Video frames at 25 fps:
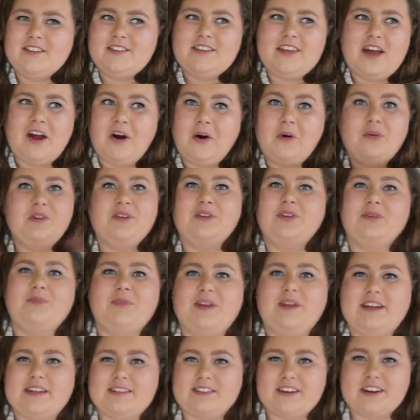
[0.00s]
they're older than
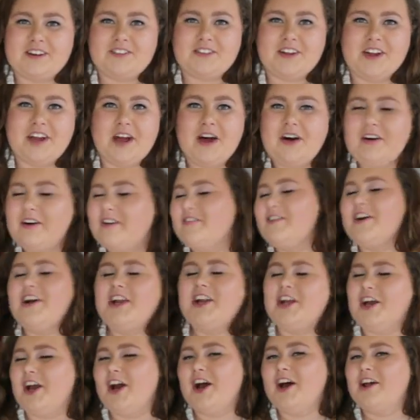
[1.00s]
me, so I'm like, oh, I've
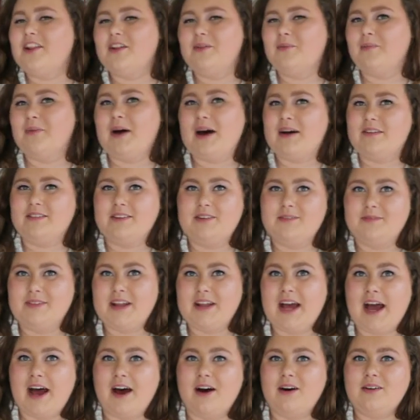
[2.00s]
only heard about them
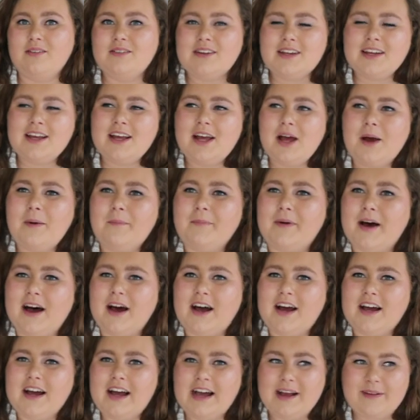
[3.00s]
now.
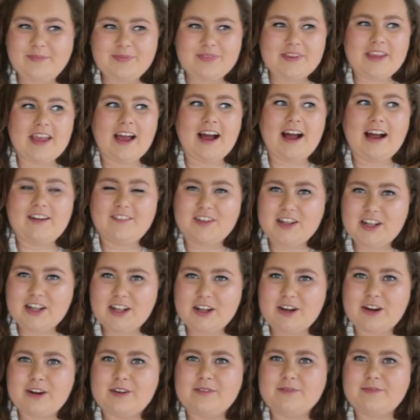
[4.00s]
But yeah, I have a
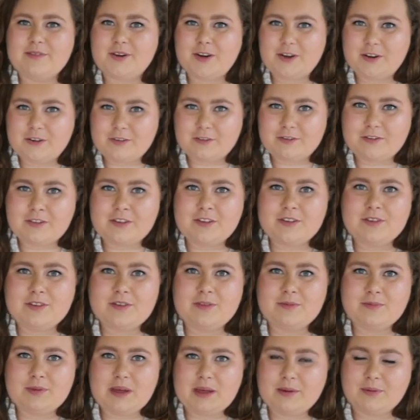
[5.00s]
lot of
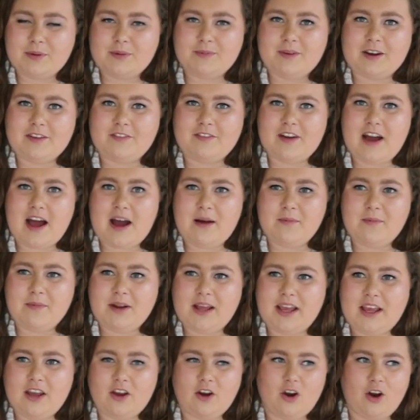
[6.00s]
people in my
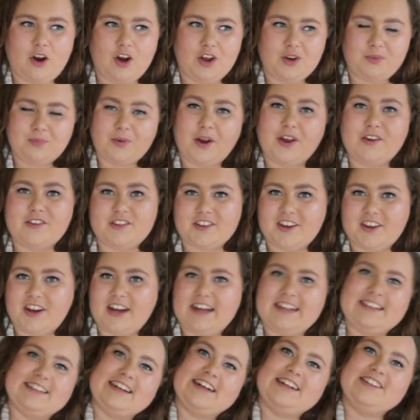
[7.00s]
family on both
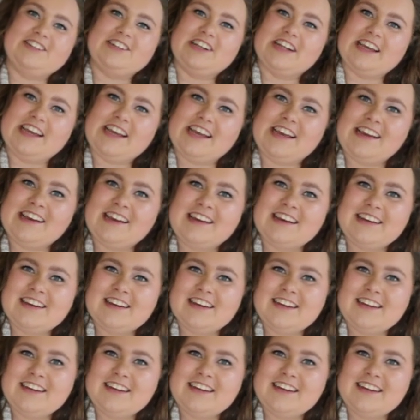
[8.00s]
sides actually.